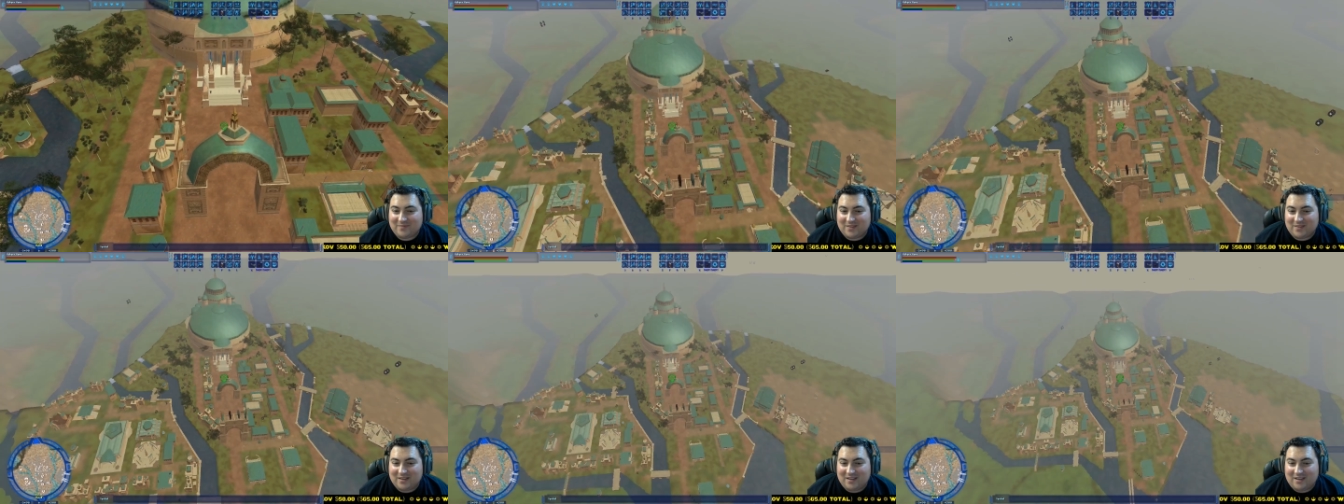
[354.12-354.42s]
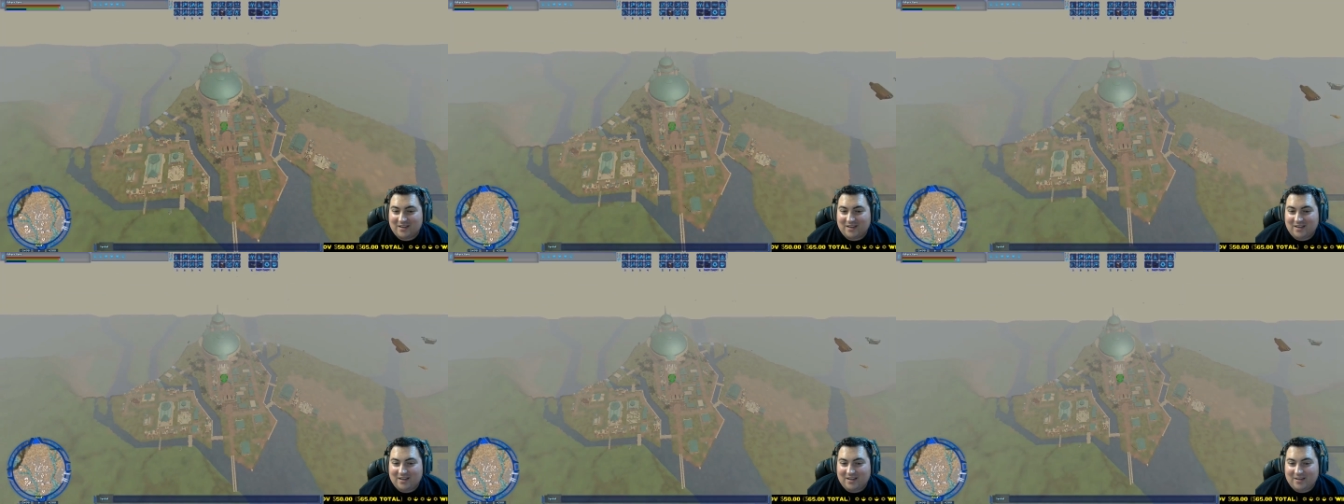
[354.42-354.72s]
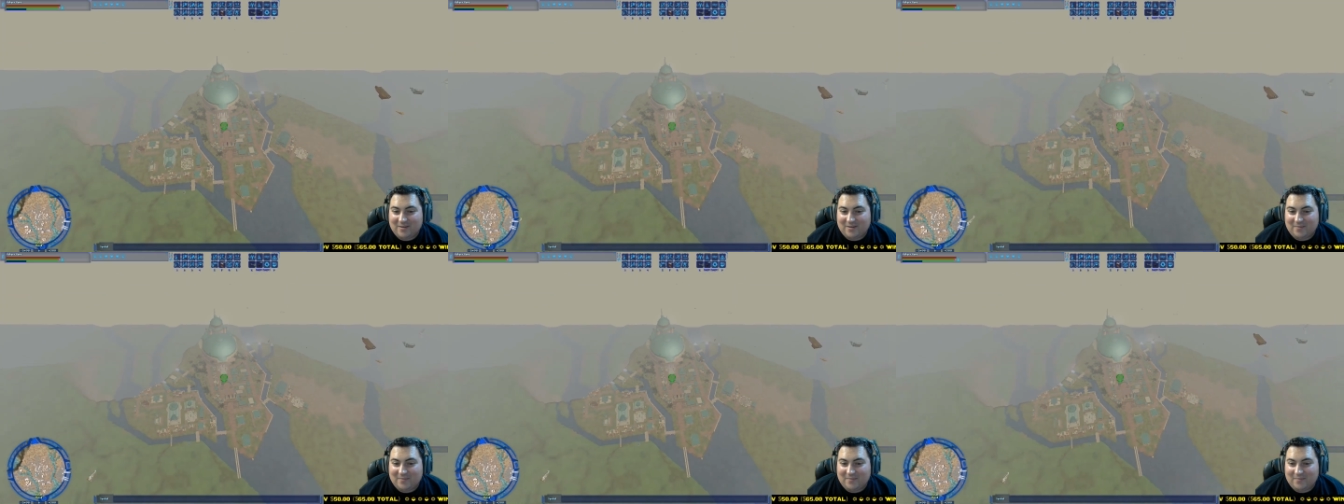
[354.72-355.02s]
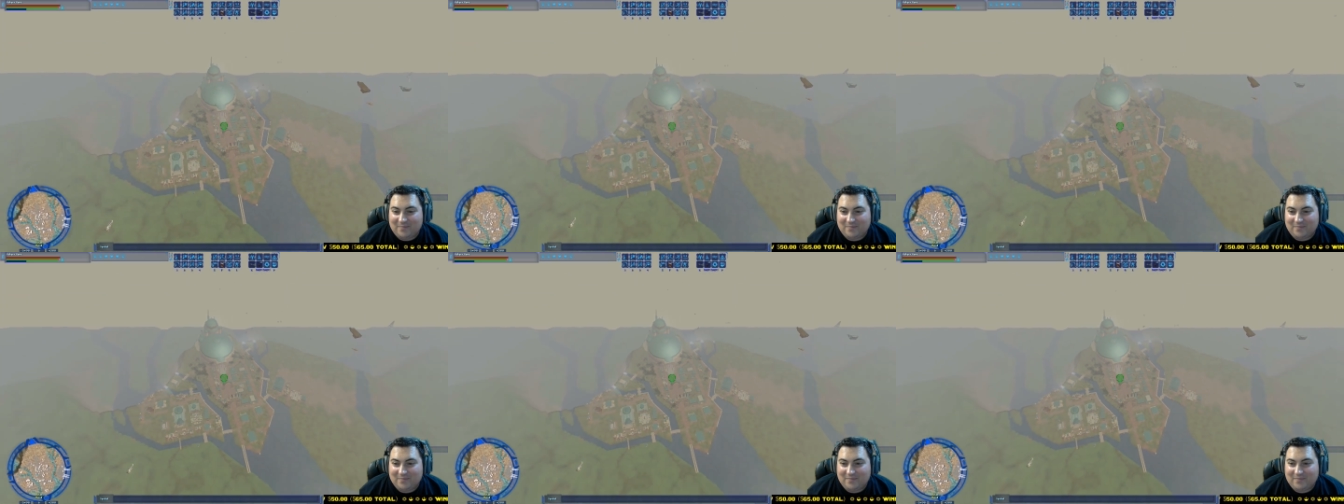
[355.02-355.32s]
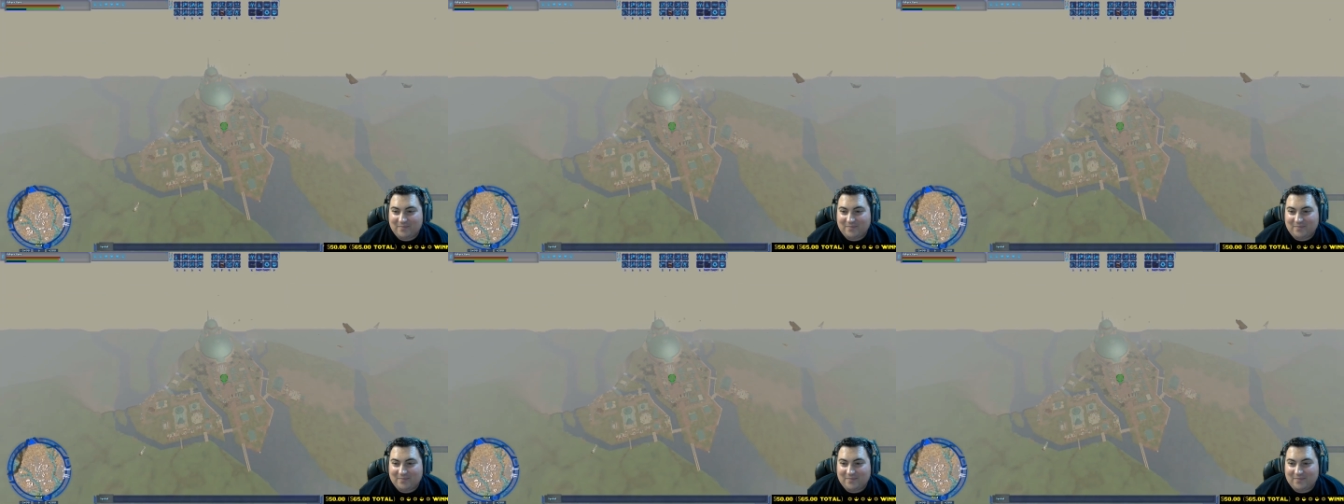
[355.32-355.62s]
Um,
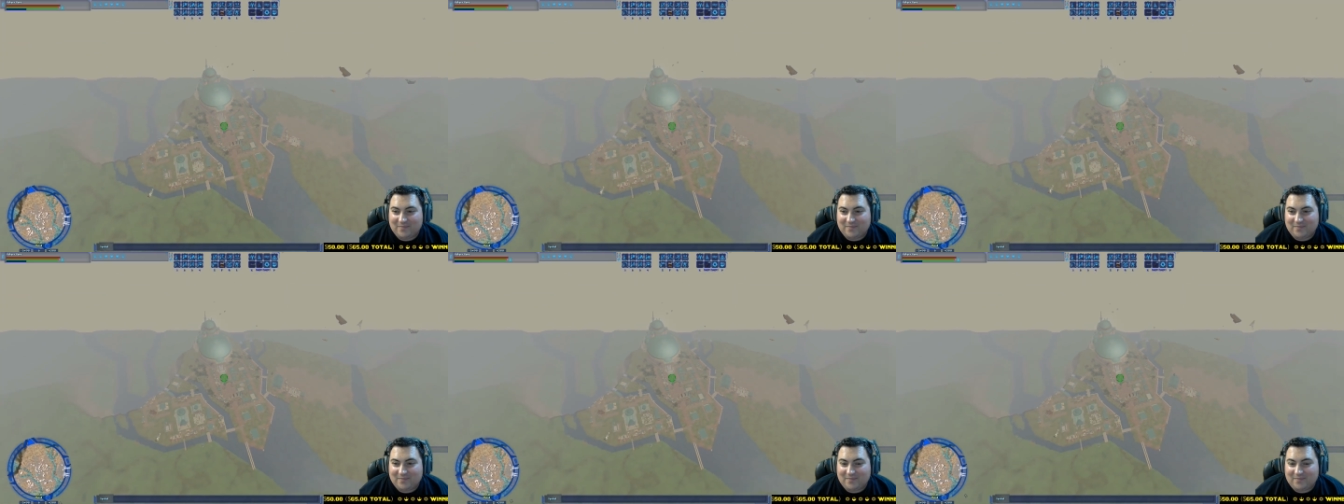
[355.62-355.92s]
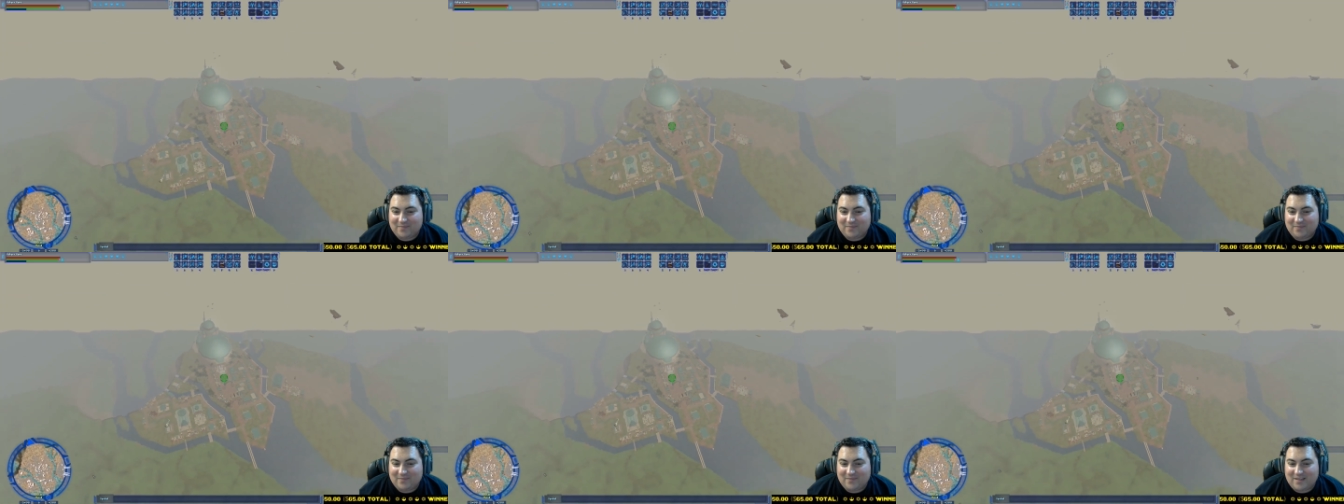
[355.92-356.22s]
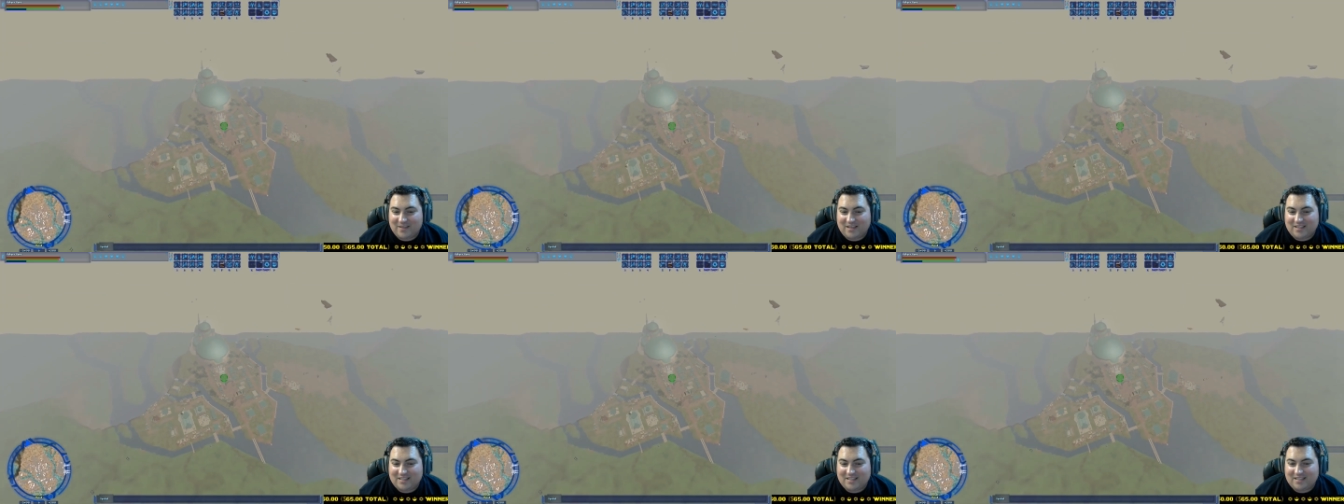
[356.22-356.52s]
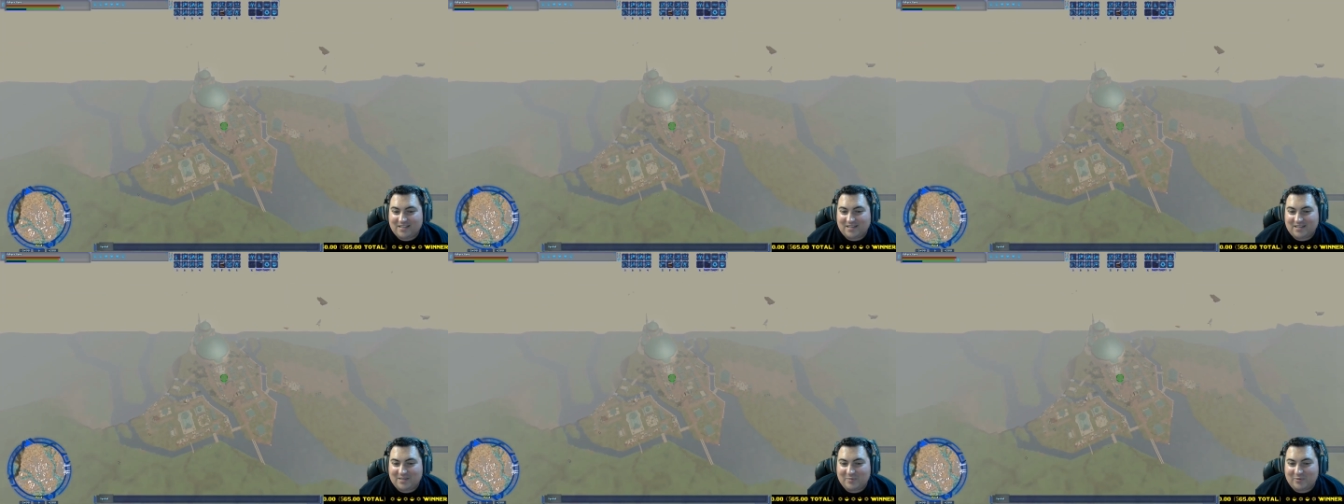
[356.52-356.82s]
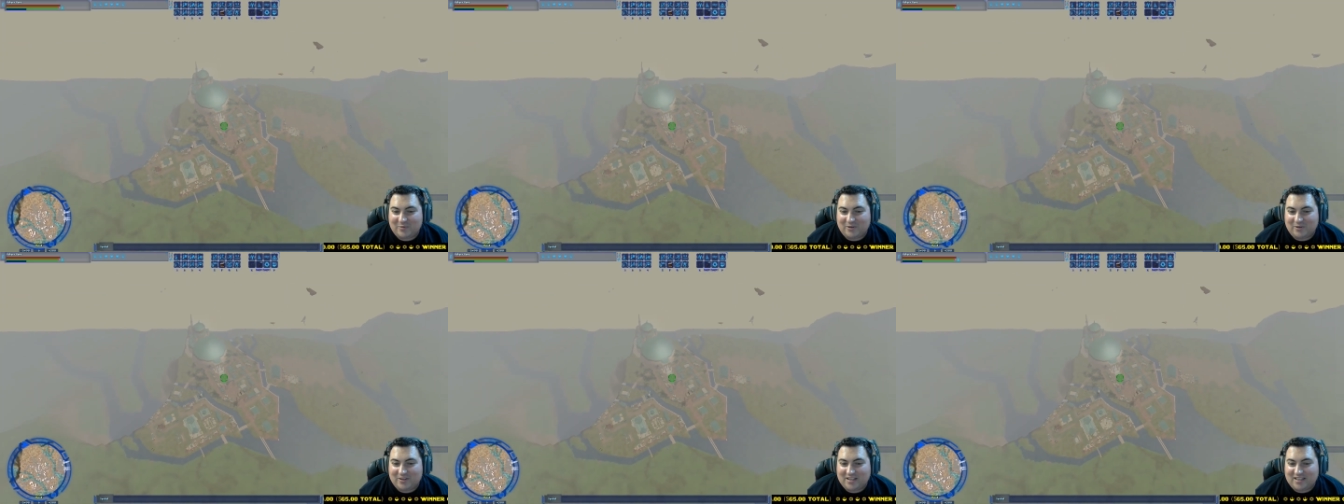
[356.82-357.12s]
it's it's
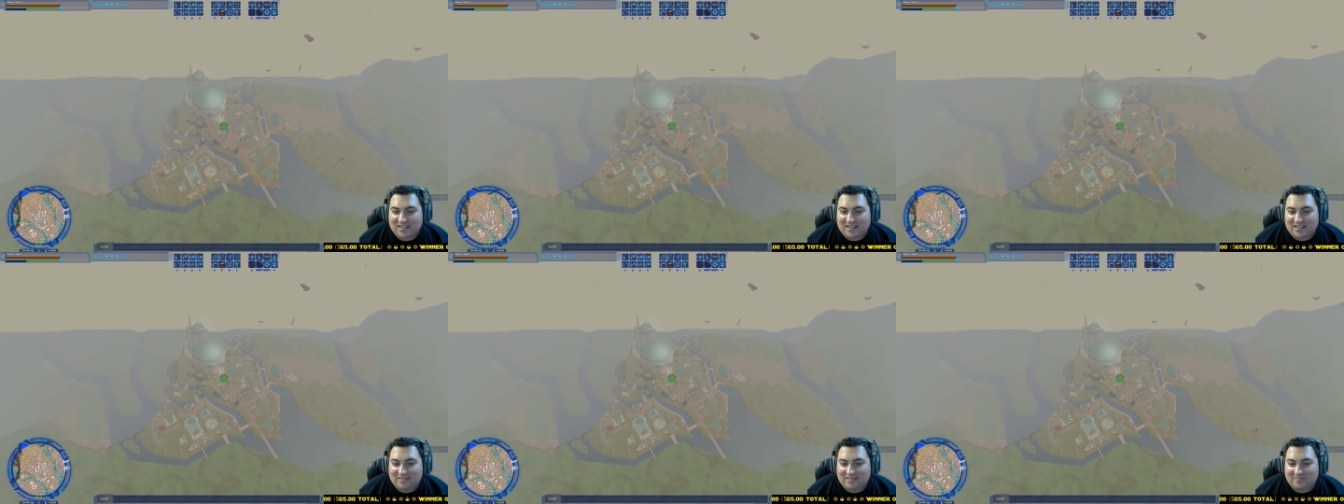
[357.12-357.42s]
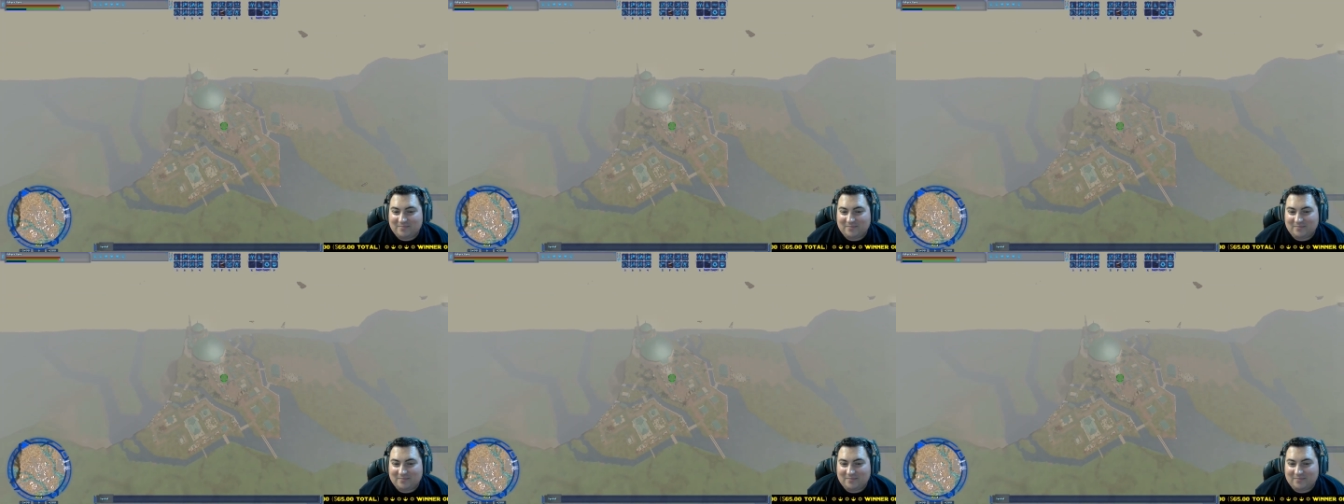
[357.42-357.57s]
pretty neat.